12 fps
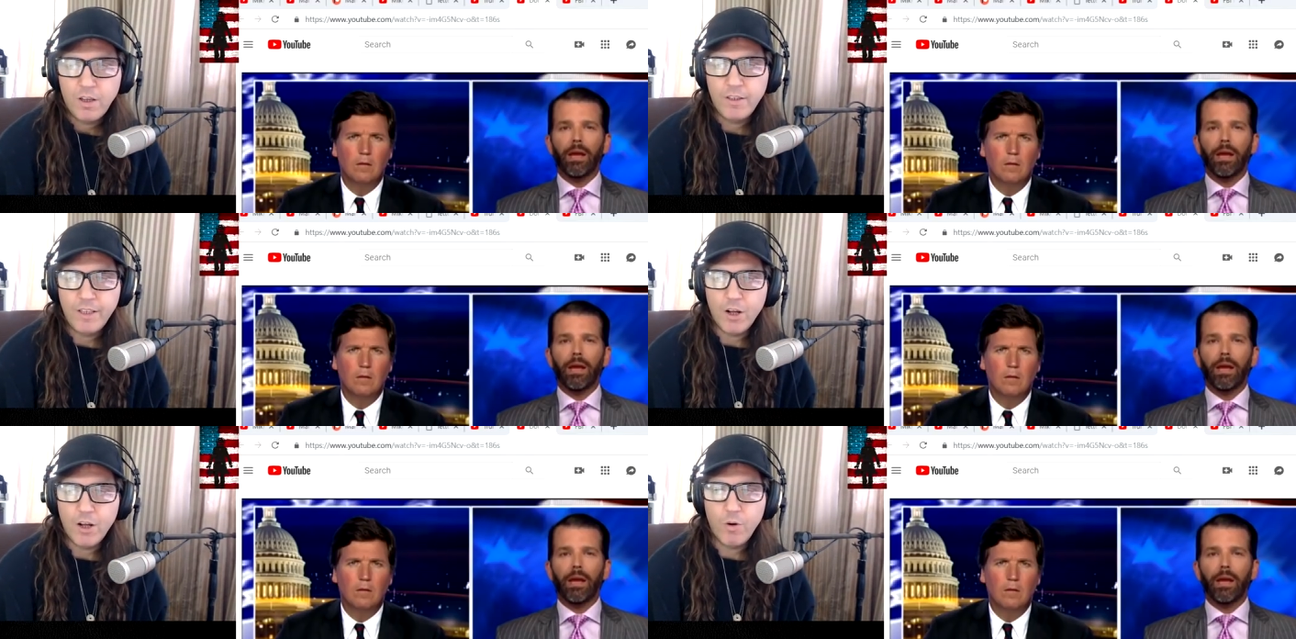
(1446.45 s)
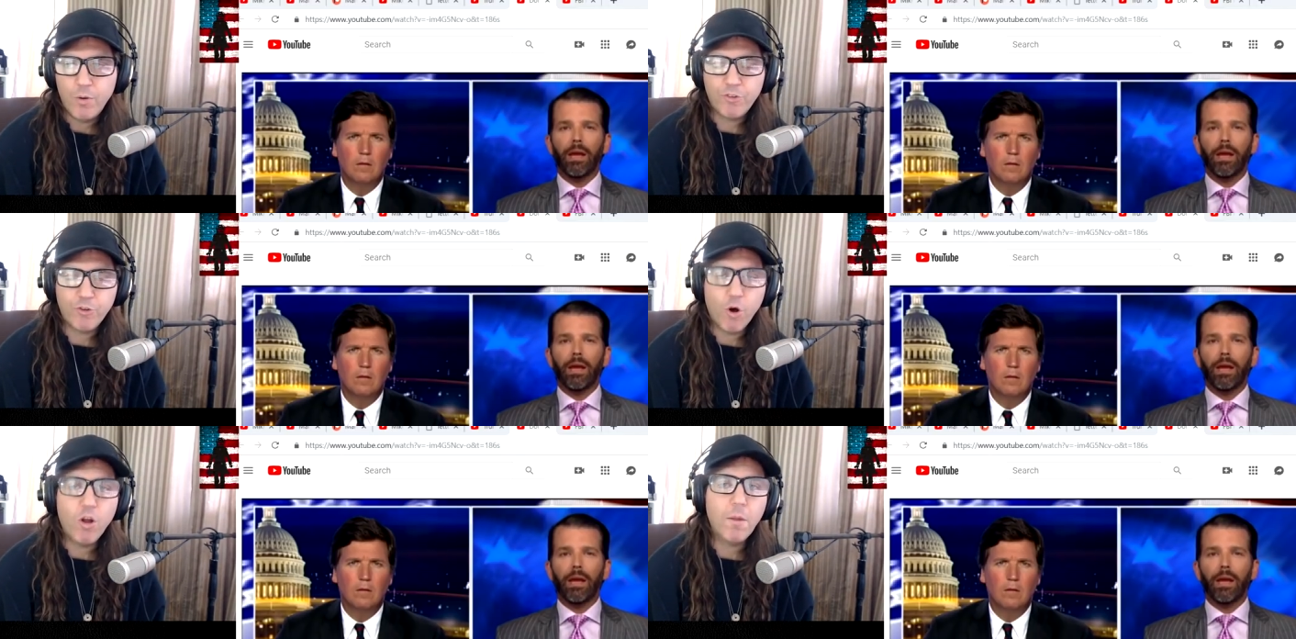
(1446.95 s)
Speaker 1: you know, it
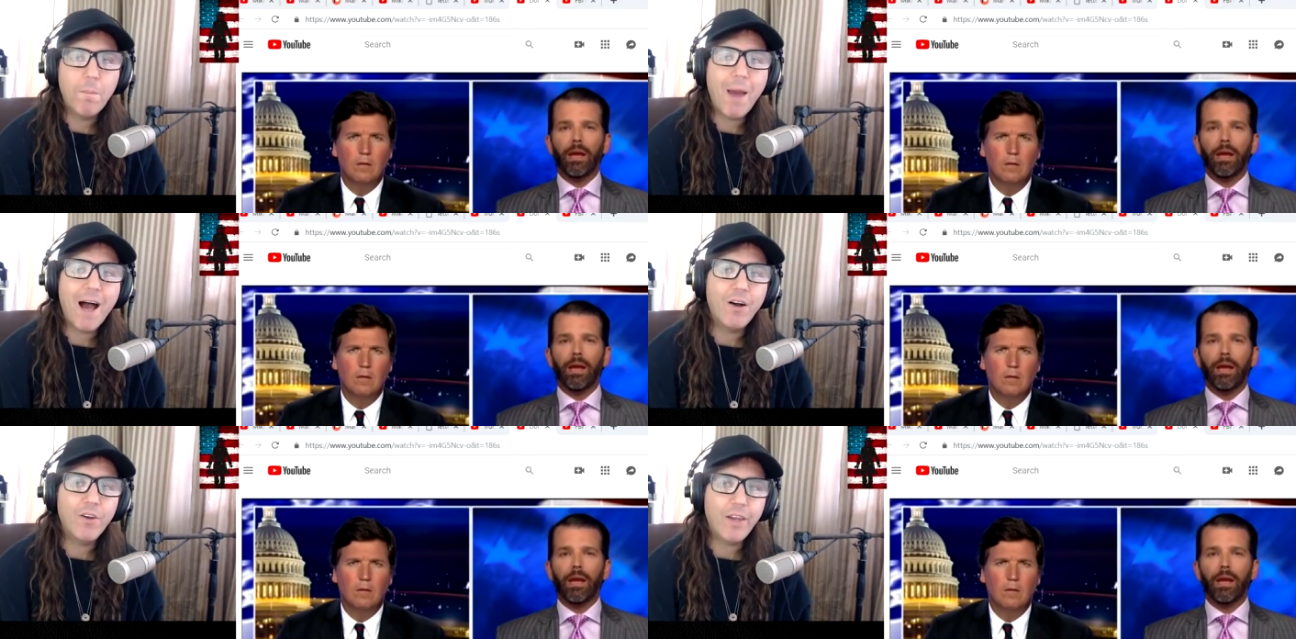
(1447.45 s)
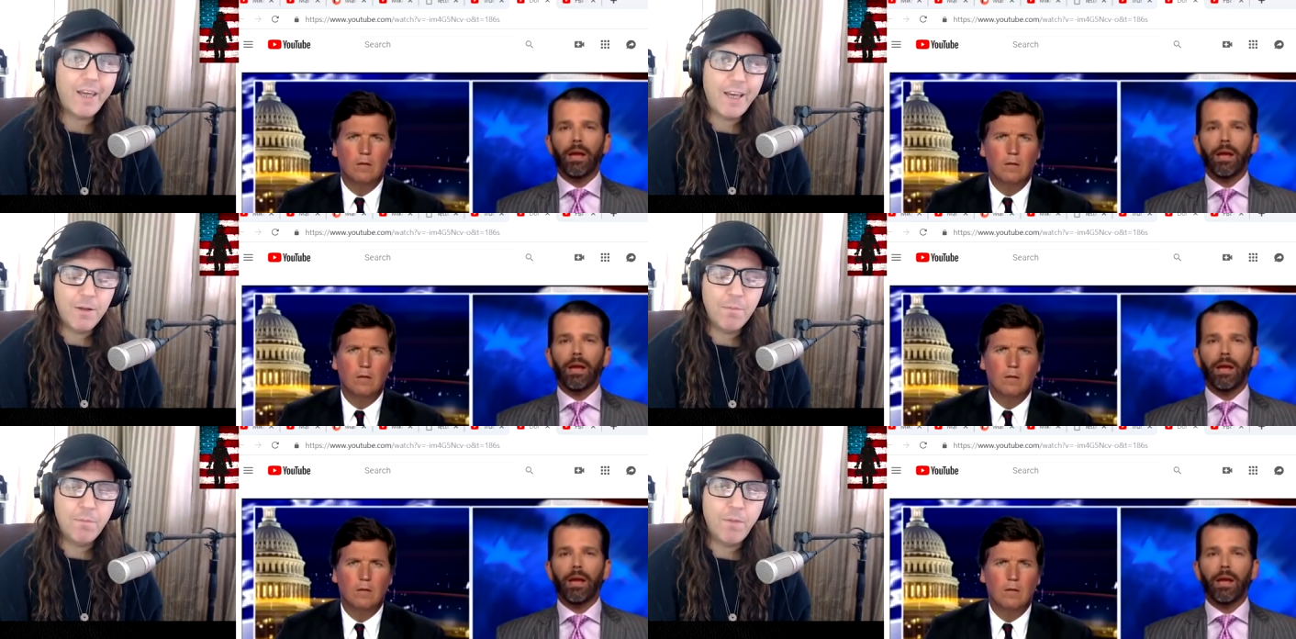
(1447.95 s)
was all about
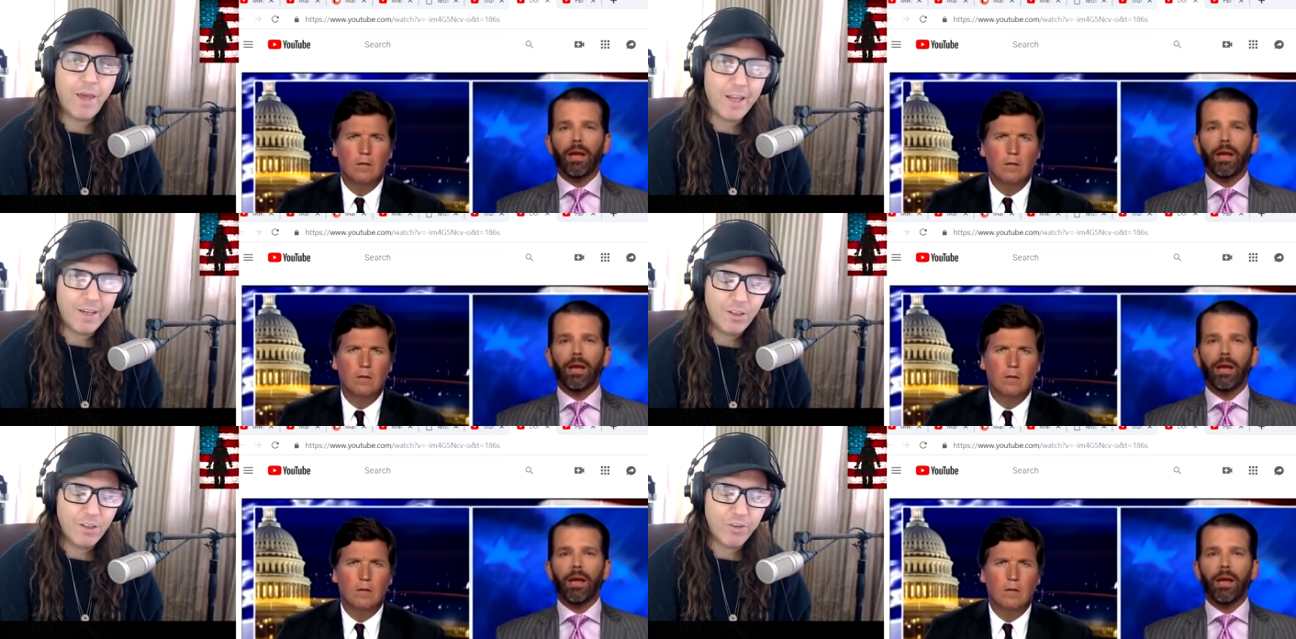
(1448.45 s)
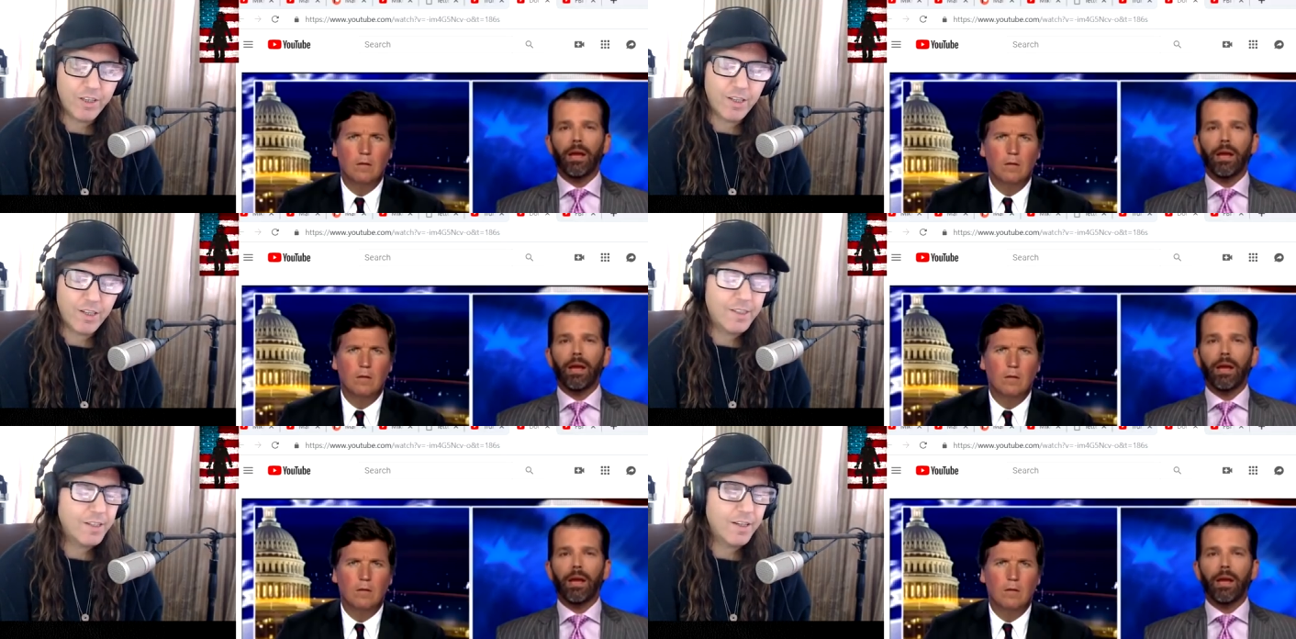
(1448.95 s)
him and Hillary
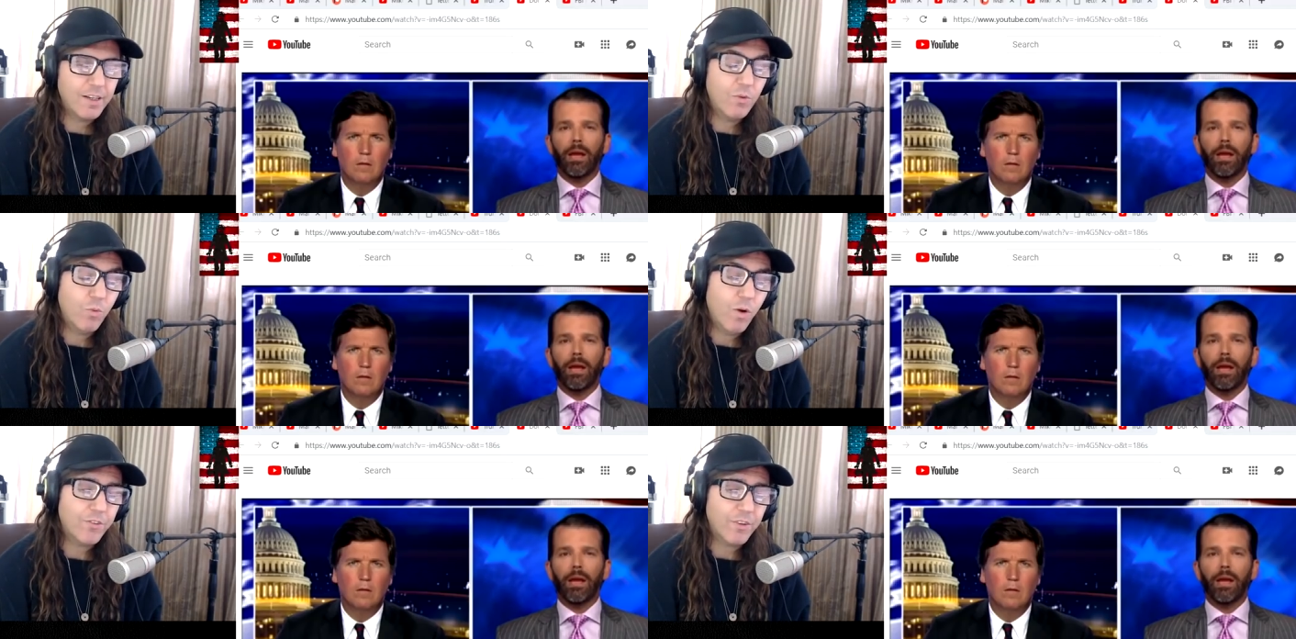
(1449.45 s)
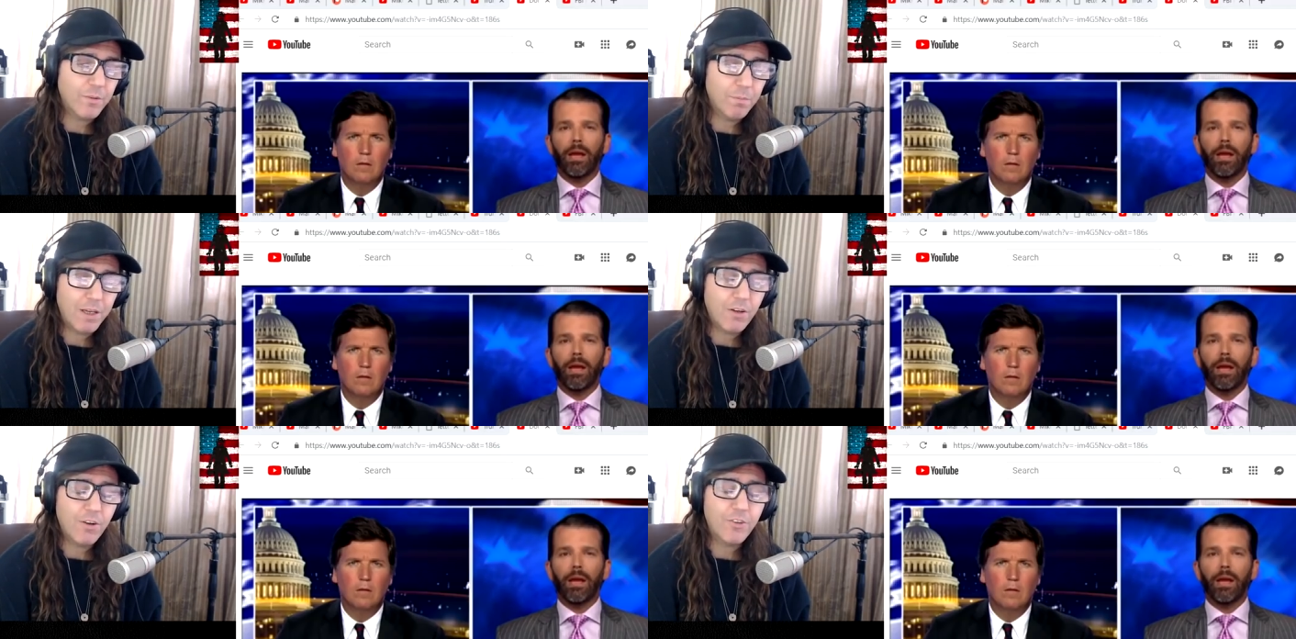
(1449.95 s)
Clinton, and it wasn't
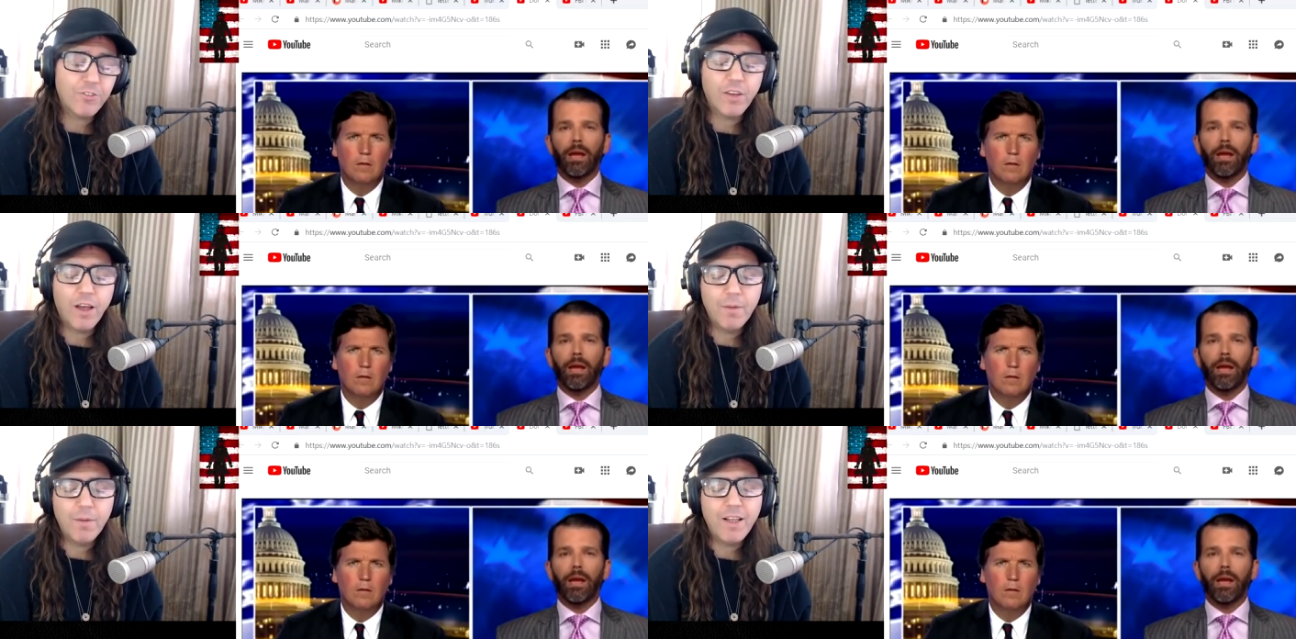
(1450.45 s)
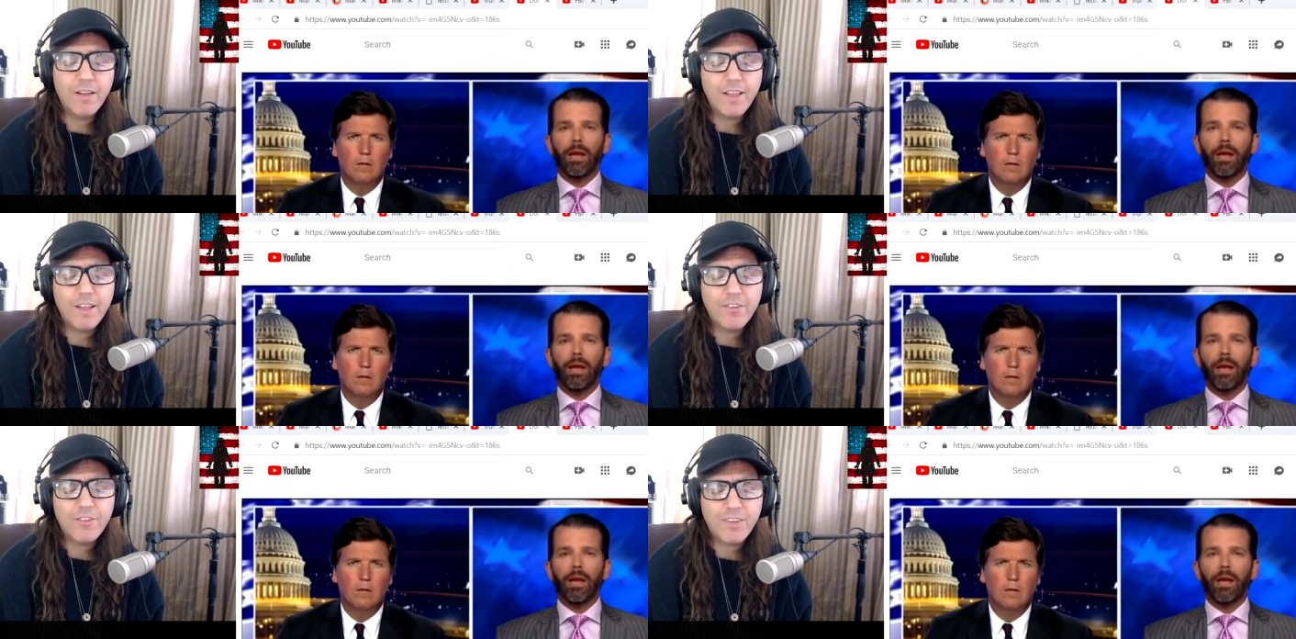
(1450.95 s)
because I mean that
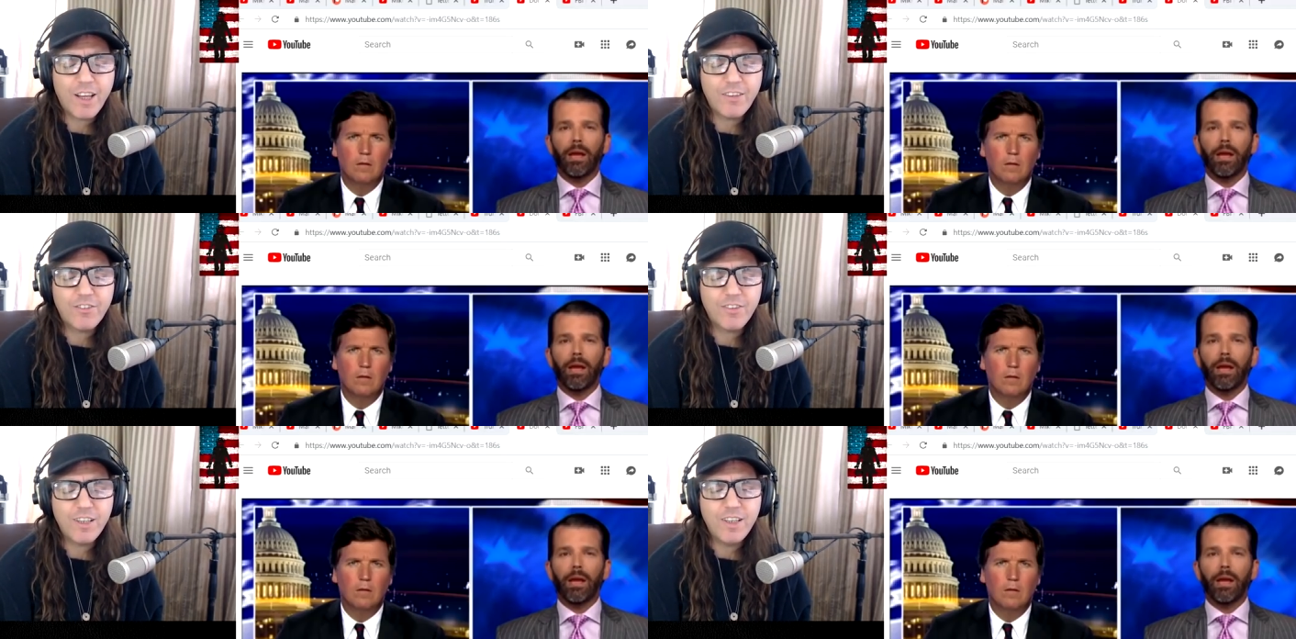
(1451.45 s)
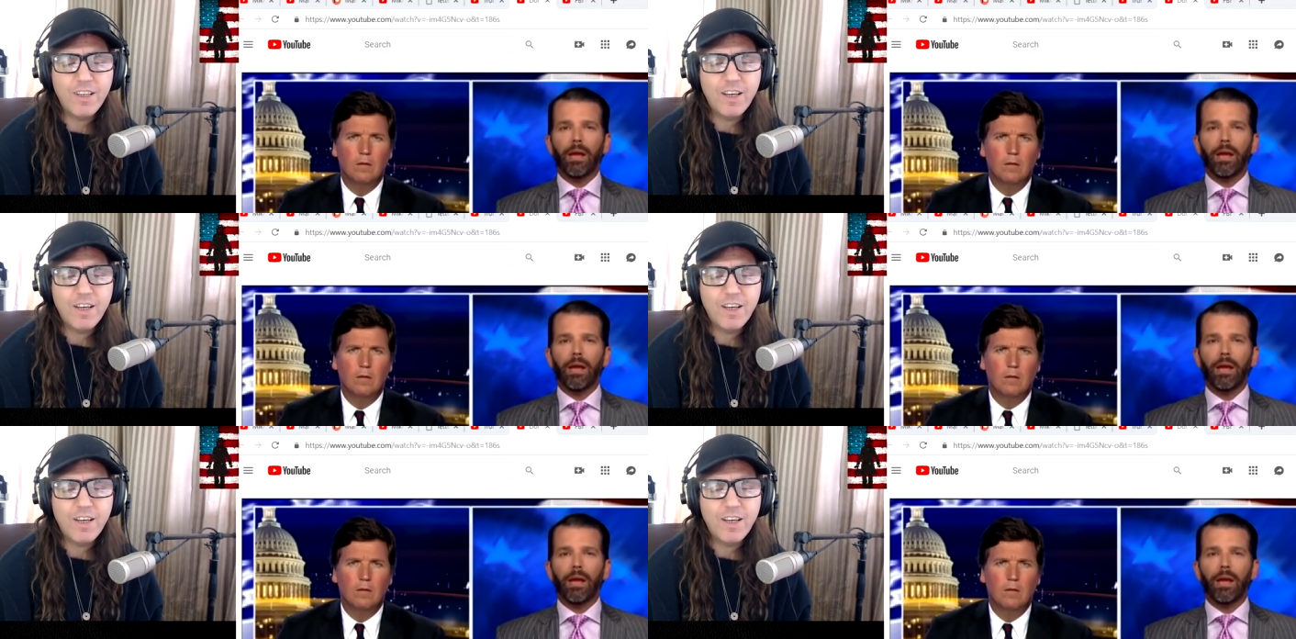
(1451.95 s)
that's that's the